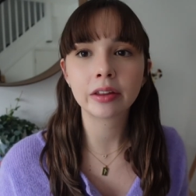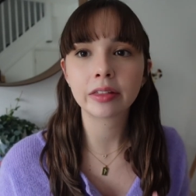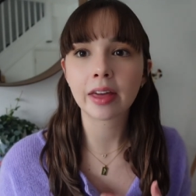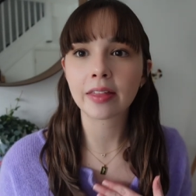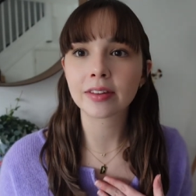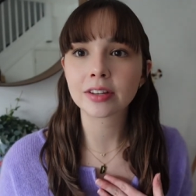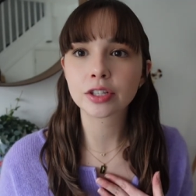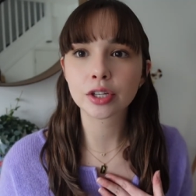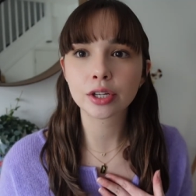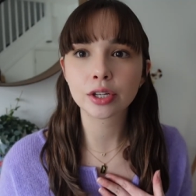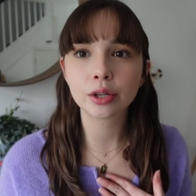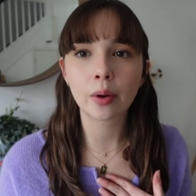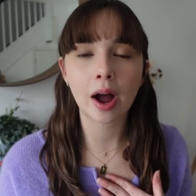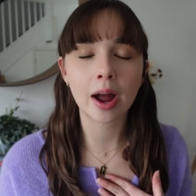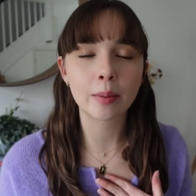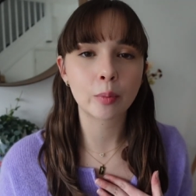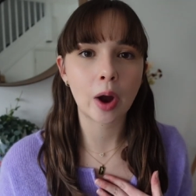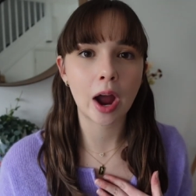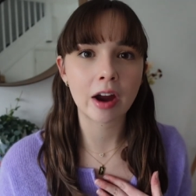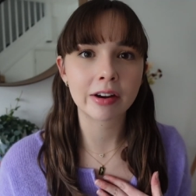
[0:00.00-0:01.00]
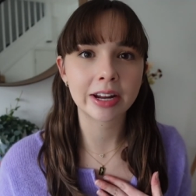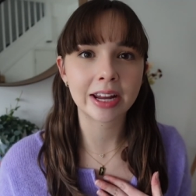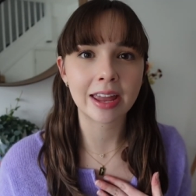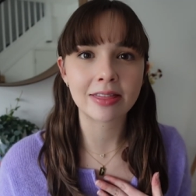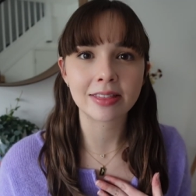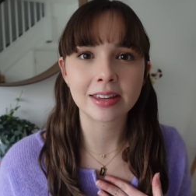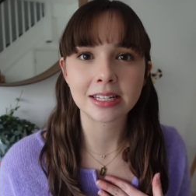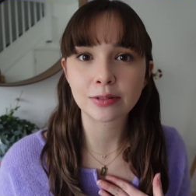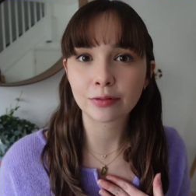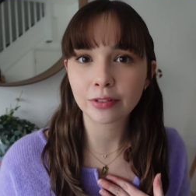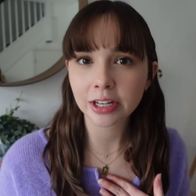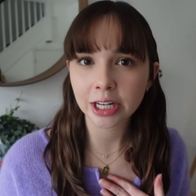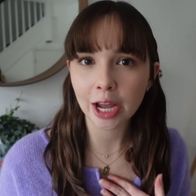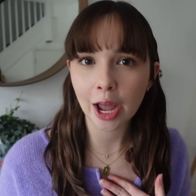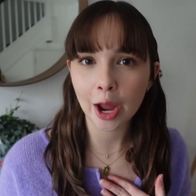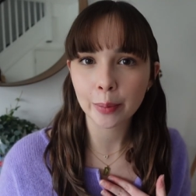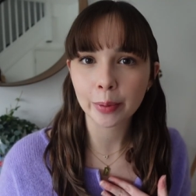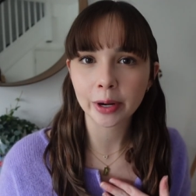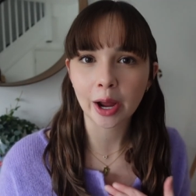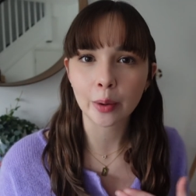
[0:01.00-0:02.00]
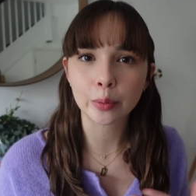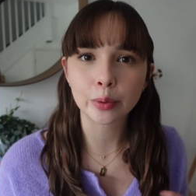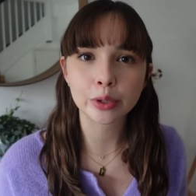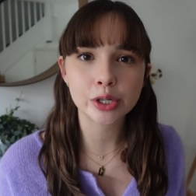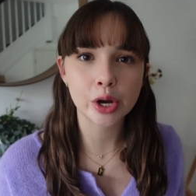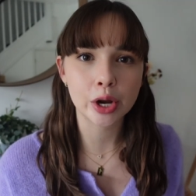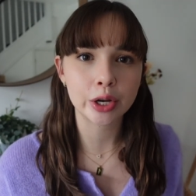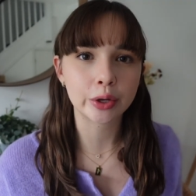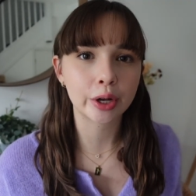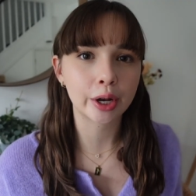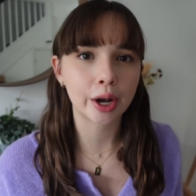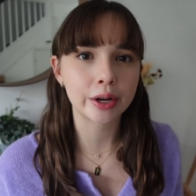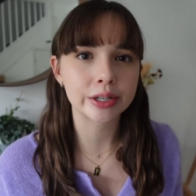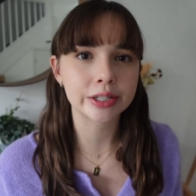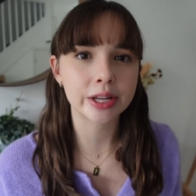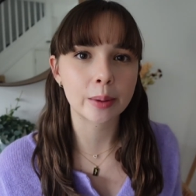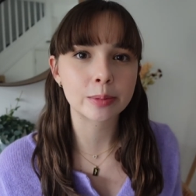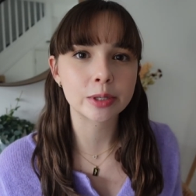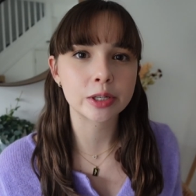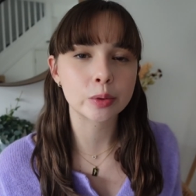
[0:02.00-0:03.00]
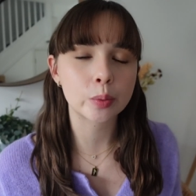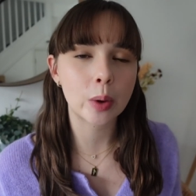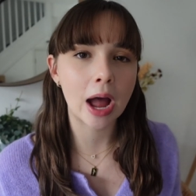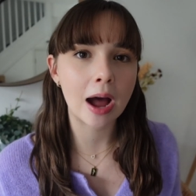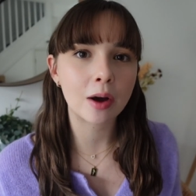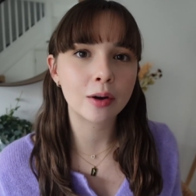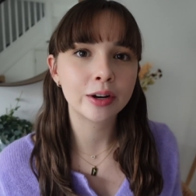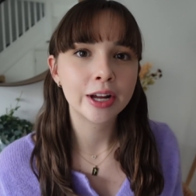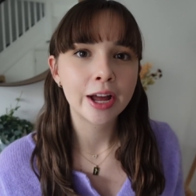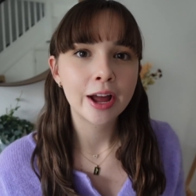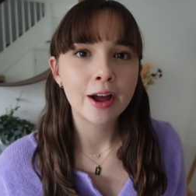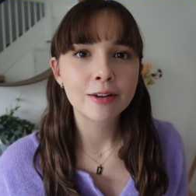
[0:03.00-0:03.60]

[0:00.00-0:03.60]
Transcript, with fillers: They're the two I'm wearing in this video, but I will show you close-ups as well.